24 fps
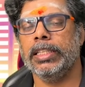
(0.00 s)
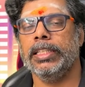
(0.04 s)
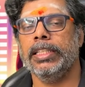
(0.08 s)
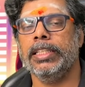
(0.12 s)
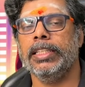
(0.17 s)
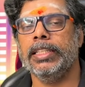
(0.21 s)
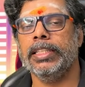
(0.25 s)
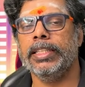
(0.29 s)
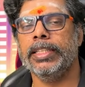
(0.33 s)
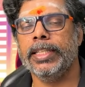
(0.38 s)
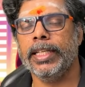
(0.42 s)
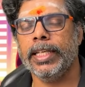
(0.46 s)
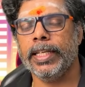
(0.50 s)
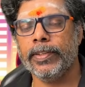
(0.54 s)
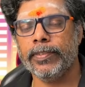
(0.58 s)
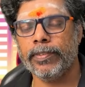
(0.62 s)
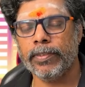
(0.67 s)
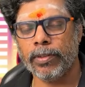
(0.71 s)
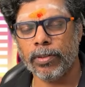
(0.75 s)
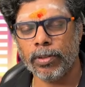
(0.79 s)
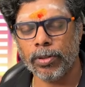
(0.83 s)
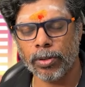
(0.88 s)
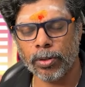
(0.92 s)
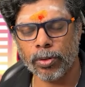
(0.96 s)
He gave
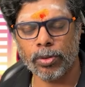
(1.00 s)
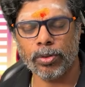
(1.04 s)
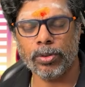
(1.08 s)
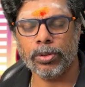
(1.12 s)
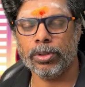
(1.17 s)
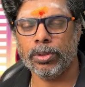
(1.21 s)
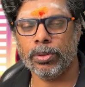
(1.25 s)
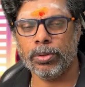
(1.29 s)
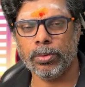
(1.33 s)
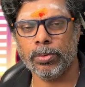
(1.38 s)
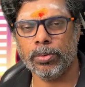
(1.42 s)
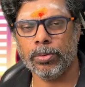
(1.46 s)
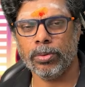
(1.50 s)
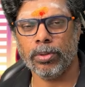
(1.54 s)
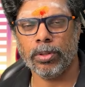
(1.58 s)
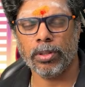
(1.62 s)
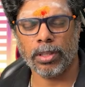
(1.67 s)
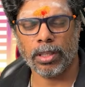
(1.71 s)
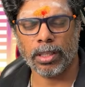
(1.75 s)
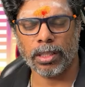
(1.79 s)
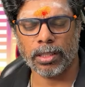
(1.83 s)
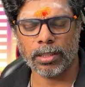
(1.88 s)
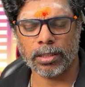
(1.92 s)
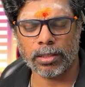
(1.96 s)
loan to
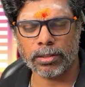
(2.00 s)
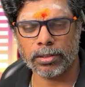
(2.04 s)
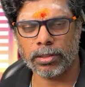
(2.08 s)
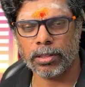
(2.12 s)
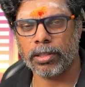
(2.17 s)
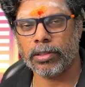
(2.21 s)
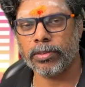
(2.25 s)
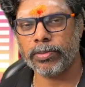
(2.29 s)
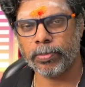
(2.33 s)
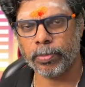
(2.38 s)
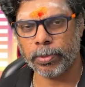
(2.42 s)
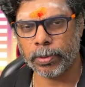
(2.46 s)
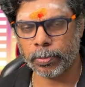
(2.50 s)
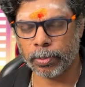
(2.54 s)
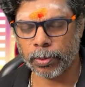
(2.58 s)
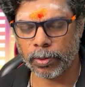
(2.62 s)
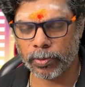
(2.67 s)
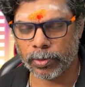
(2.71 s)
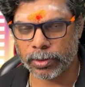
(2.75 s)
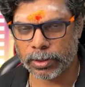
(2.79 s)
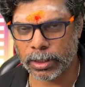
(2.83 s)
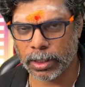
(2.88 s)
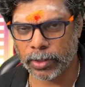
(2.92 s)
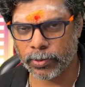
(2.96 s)
lot of people
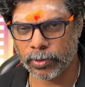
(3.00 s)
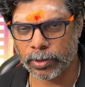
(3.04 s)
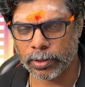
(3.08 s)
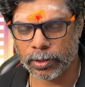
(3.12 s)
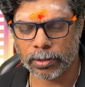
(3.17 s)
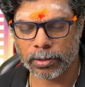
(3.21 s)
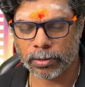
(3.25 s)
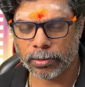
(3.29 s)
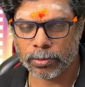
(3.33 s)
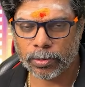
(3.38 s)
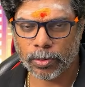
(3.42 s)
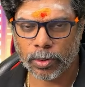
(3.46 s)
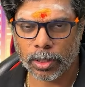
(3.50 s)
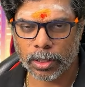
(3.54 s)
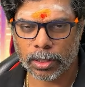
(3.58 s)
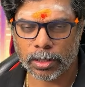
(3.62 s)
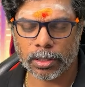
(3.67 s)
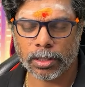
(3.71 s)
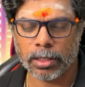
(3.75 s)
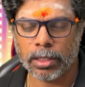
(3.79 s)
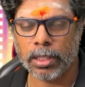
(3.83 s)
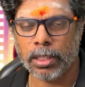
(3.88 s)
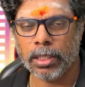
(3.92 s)
who are